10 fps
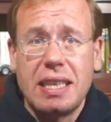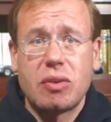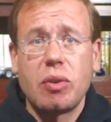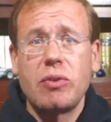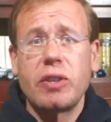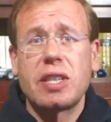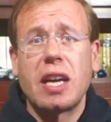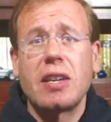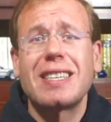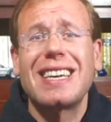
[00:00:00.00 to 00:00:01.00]
This will
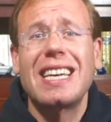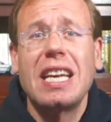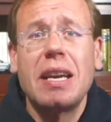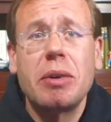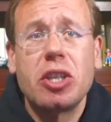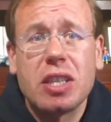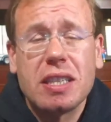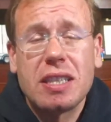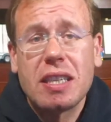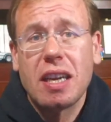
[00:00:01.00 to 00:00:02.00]
result in
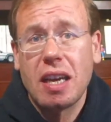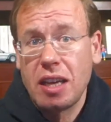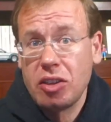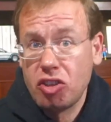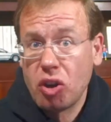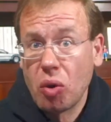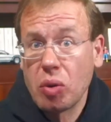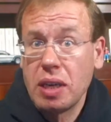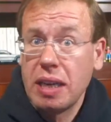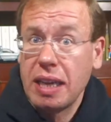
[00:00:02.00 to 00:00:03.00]
images as
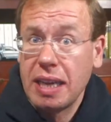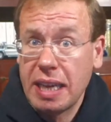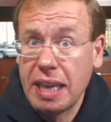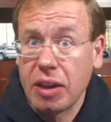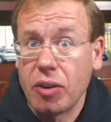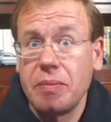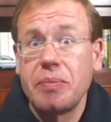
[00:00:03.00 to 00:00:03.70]
shown here.